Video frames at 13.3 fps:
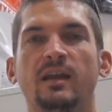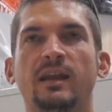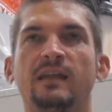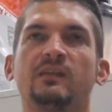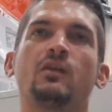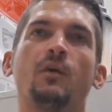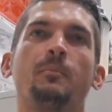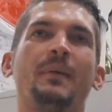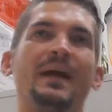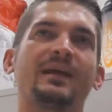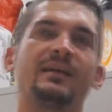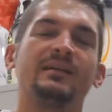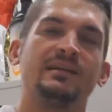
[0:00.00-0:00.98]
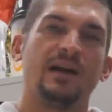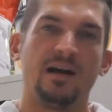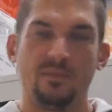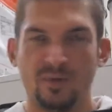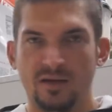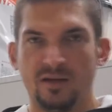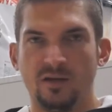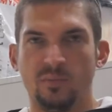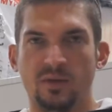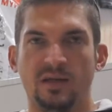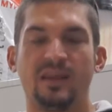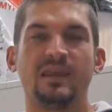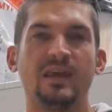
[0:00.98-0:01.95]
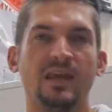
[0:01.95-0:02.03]
Let's go back in time a little bit,
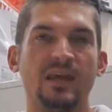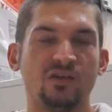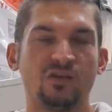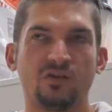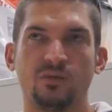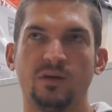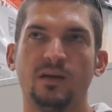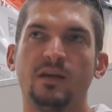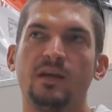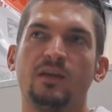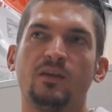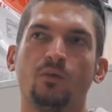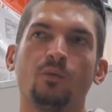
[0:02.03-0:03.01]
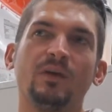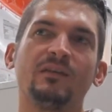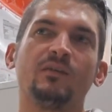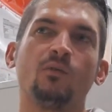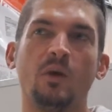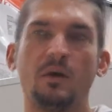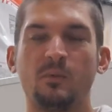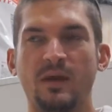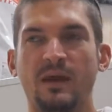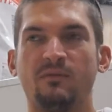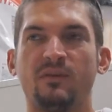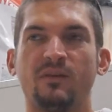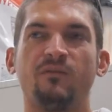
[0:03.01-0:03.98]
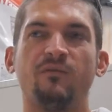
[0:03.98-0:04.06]
the history. The reason why we
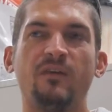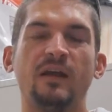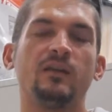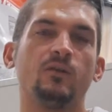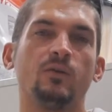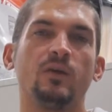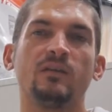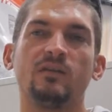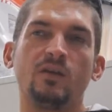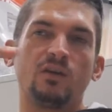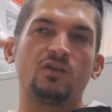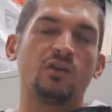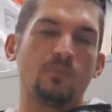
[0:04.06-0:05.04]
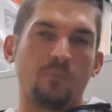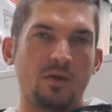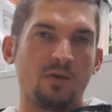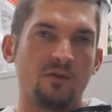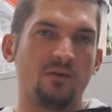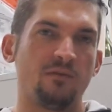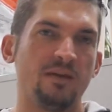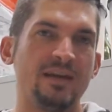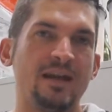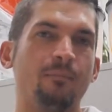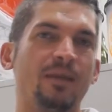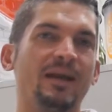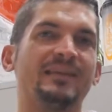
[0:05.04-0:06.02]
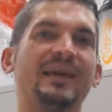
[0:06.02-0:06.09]
have this value is not just because of a
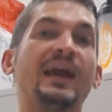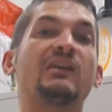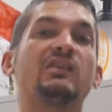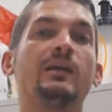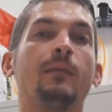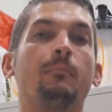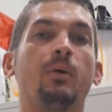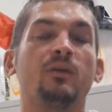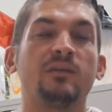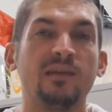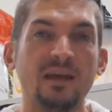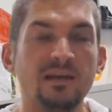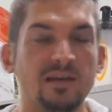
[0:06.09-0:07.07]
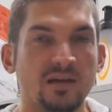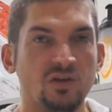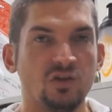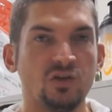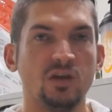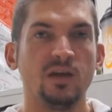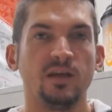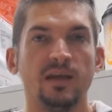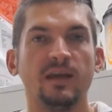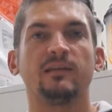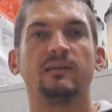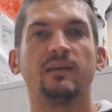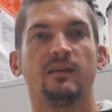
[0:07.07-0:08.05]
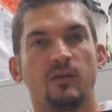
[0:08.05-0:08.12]
number, it's actually a percentage.
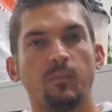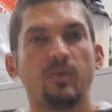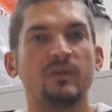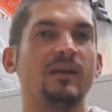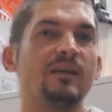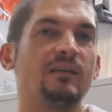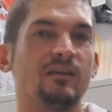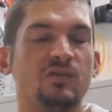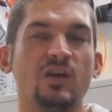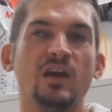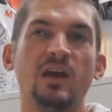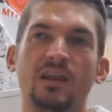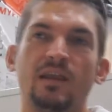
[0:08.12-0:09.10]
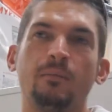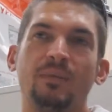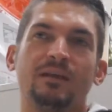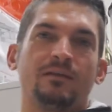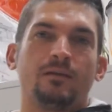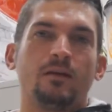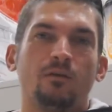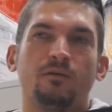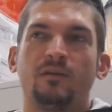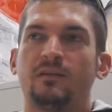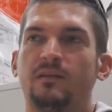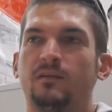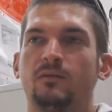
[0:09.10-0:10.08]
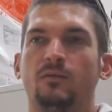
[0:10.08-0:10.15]
Yes, it's a percentage. That means,
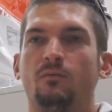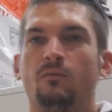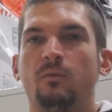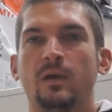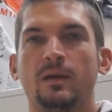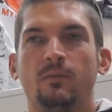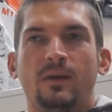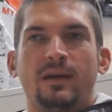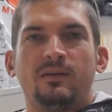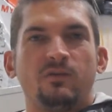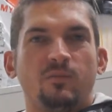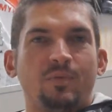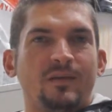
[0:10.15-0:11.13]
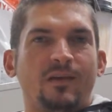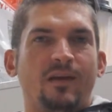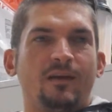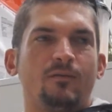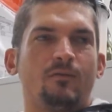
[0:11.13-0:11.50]
obviously, 100%.